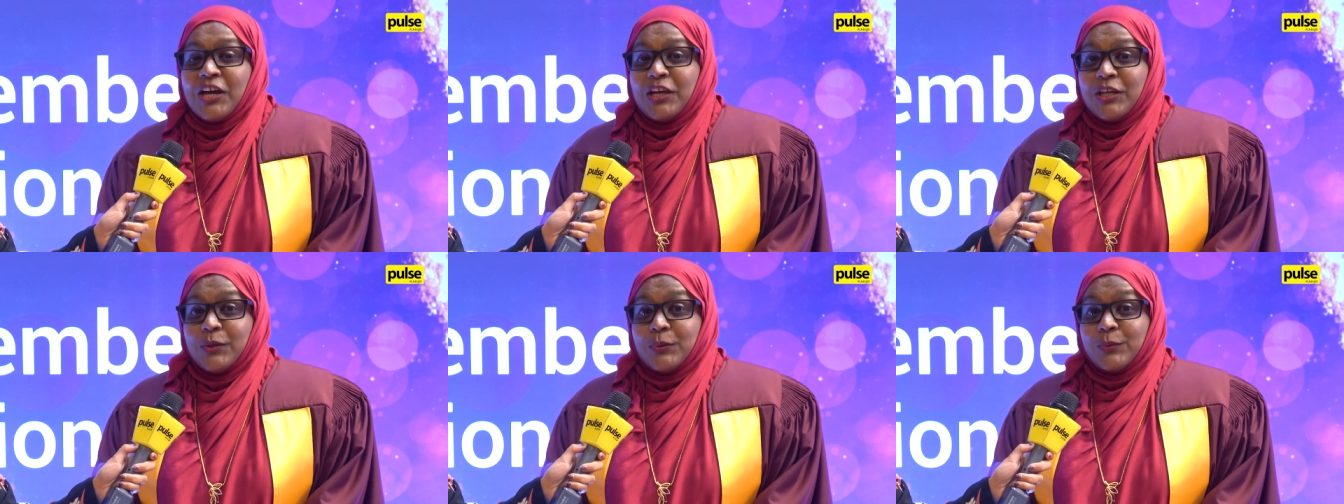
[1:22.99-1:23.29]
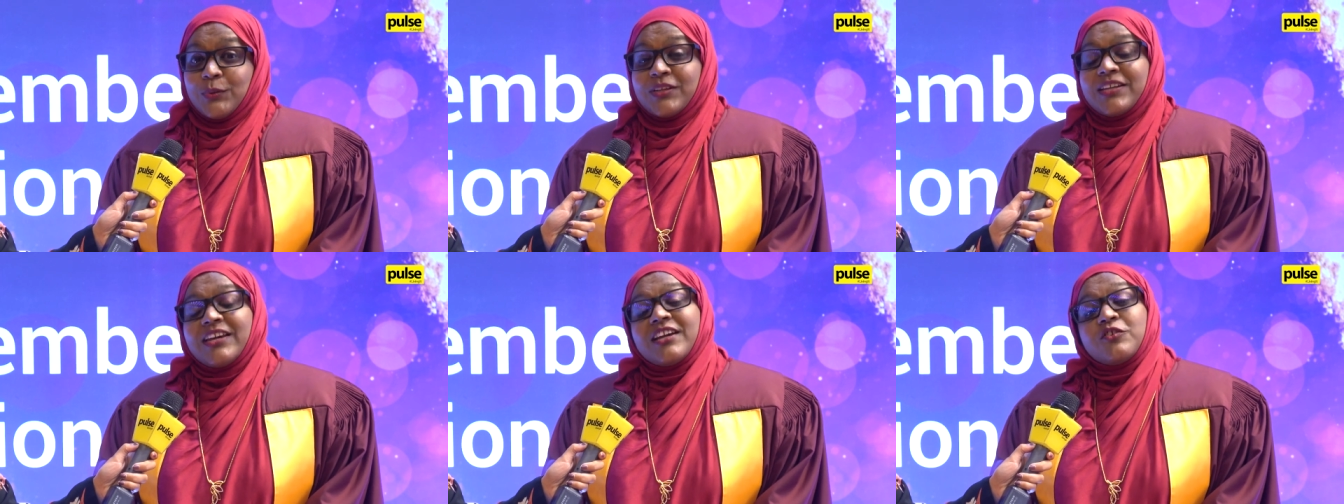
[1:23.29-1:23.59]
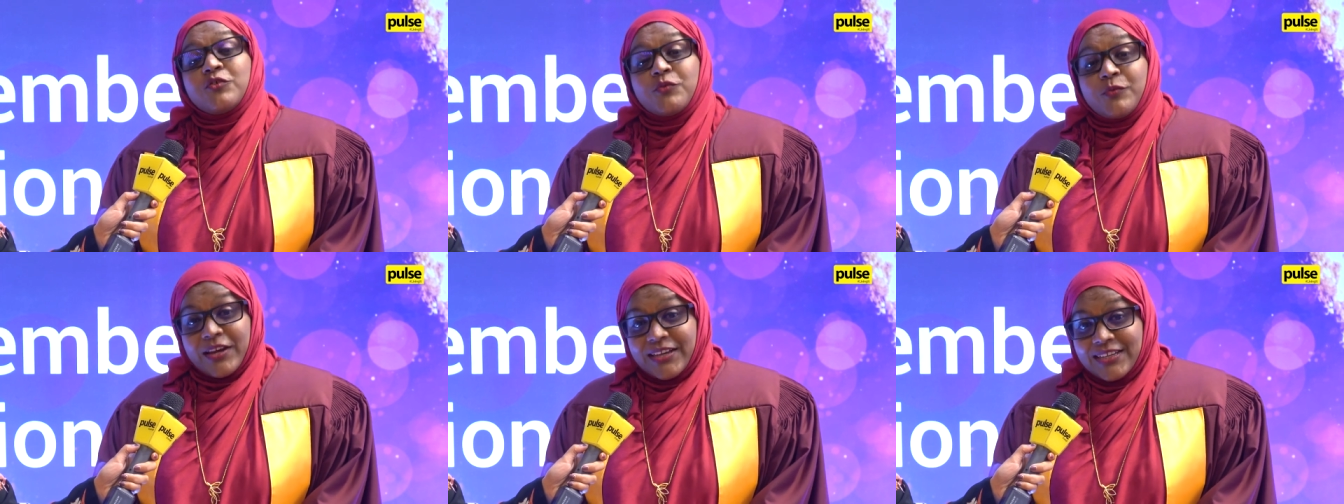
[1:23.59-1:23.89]
you could
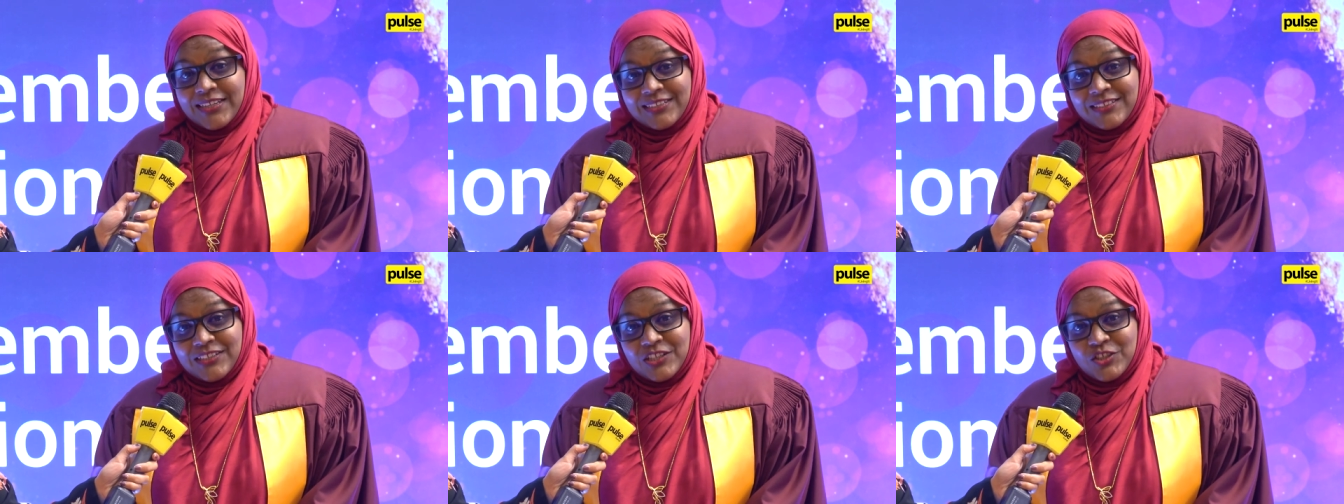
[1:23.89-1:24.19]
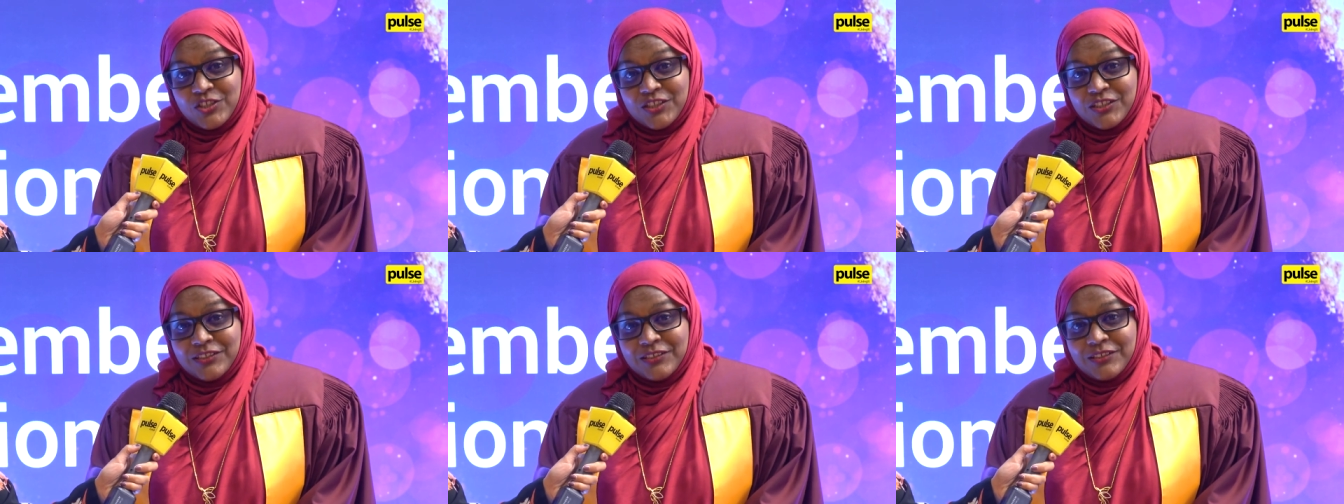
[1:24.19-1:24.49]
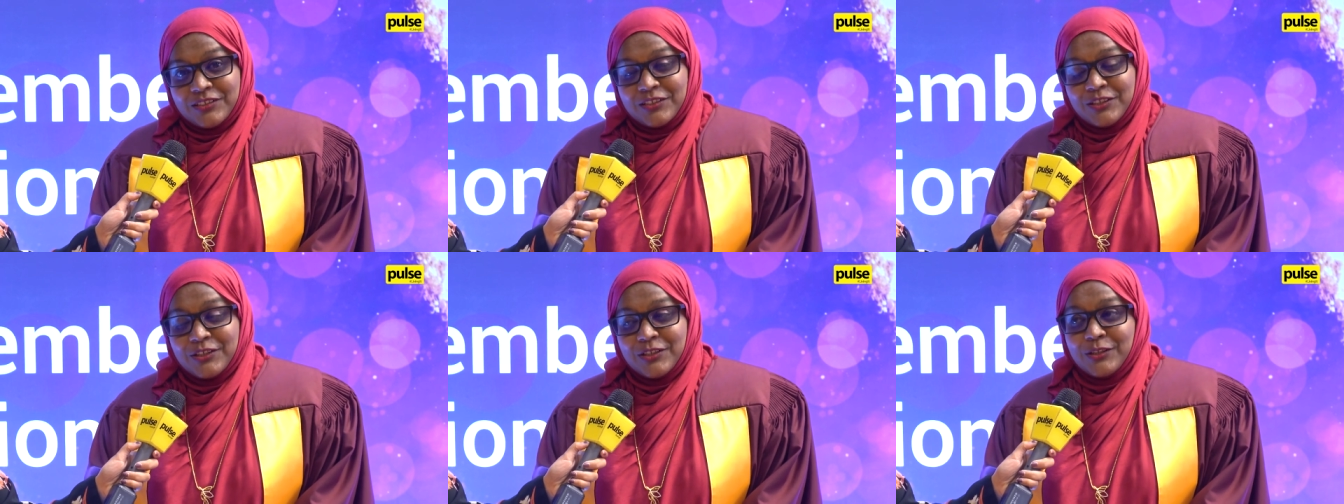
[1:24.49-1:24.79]
get recognition,
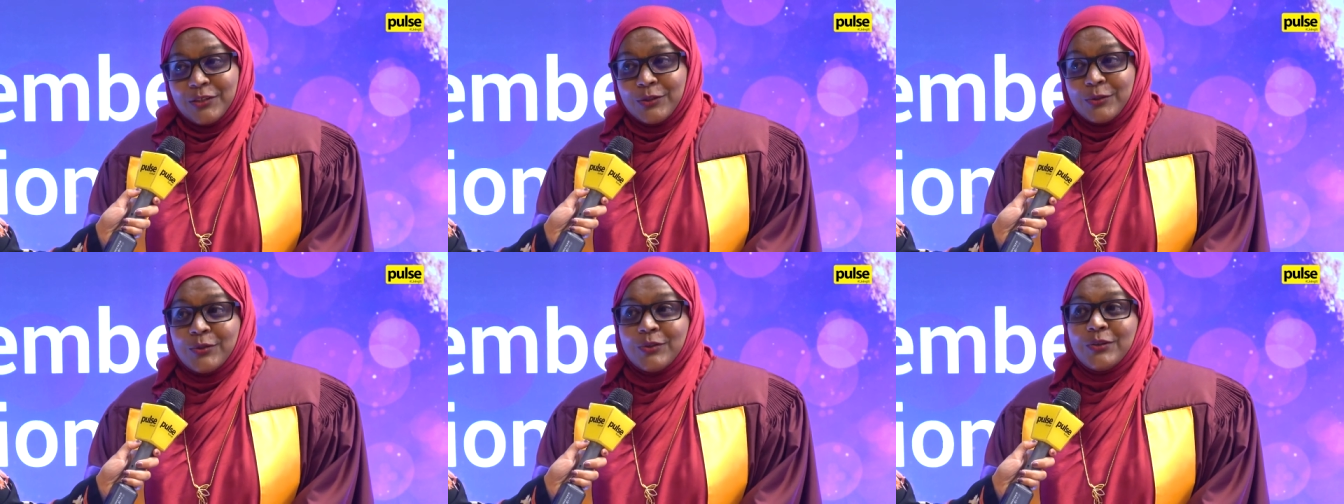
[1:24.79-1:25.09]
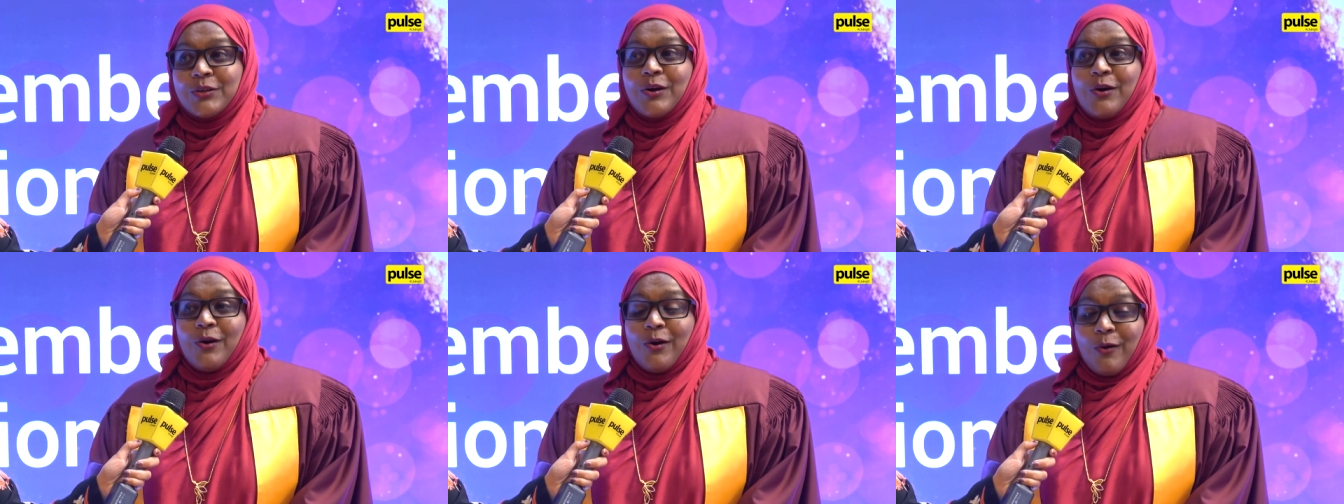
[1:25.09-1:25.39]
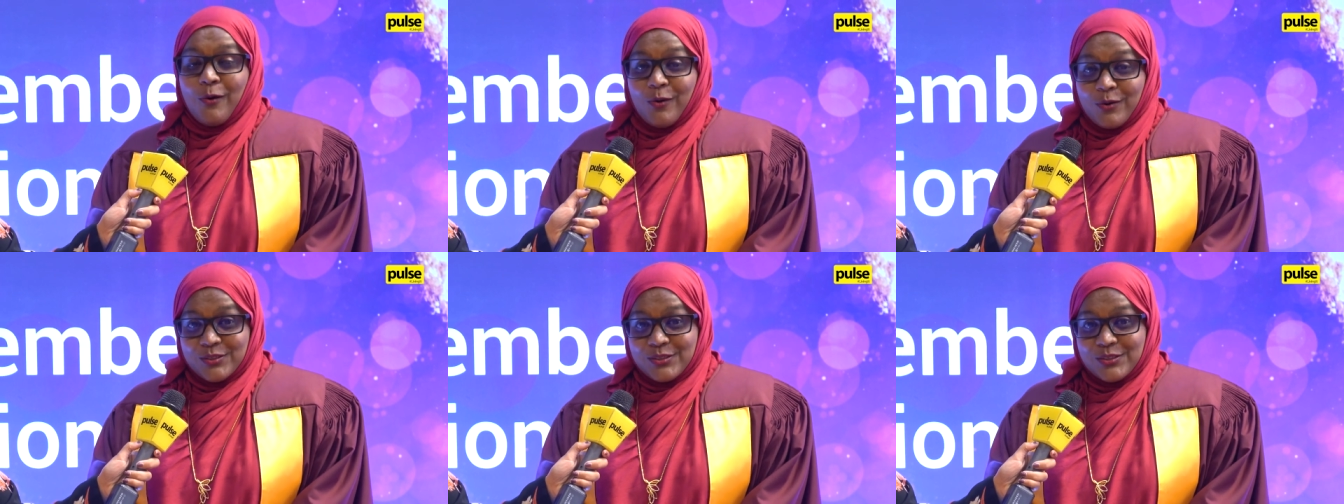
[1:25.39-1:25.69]
you could
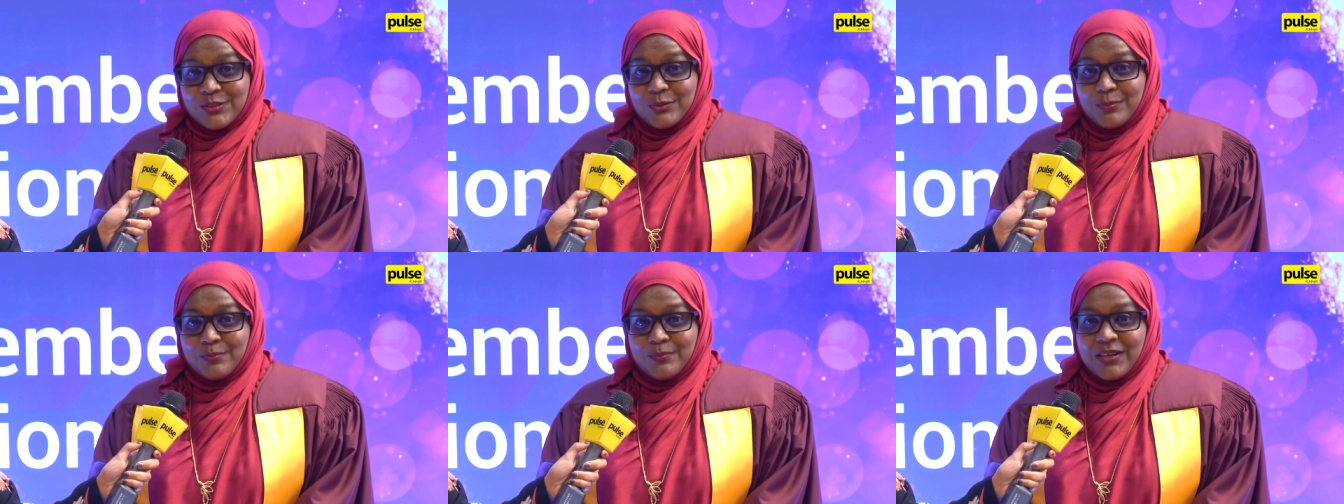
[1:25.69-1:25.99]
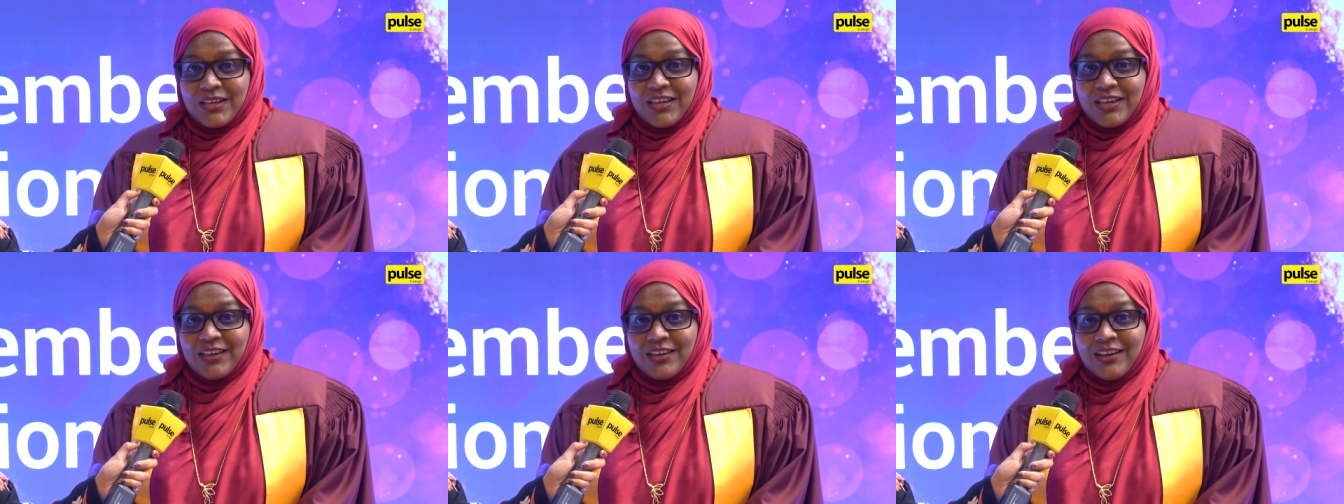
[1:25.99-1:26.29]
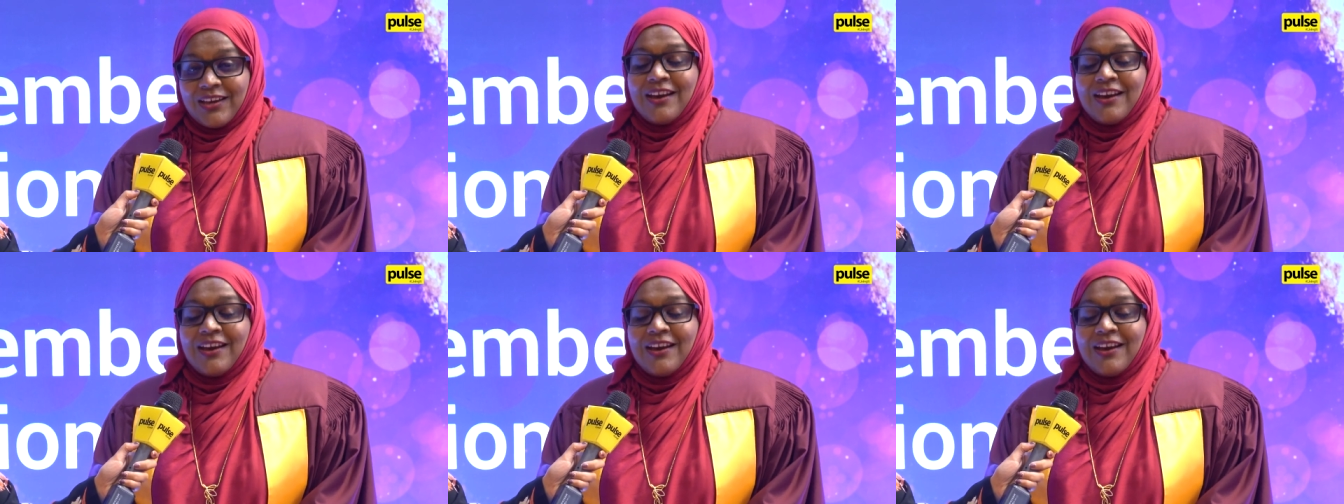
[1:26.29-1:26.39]
also be